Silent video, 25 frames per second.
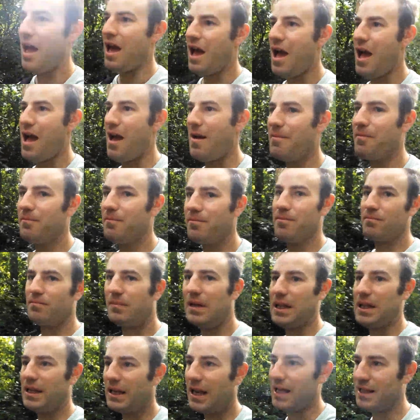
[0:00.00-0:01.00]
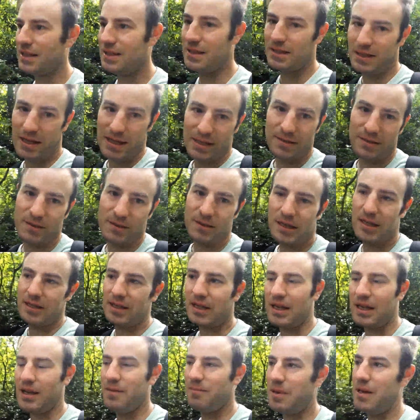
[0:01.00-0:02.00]
Um, in the latter days I said
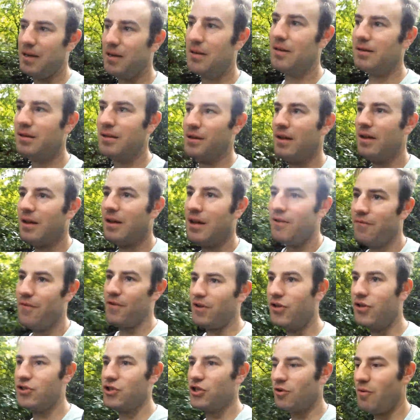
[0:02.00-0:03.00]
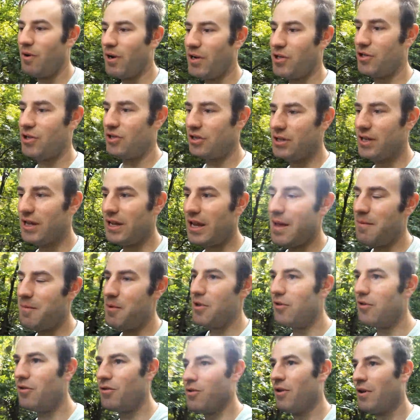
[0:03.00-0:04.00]
that would have been first generation
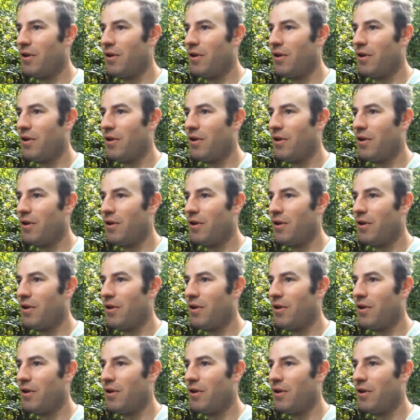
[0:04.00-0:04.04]
DMU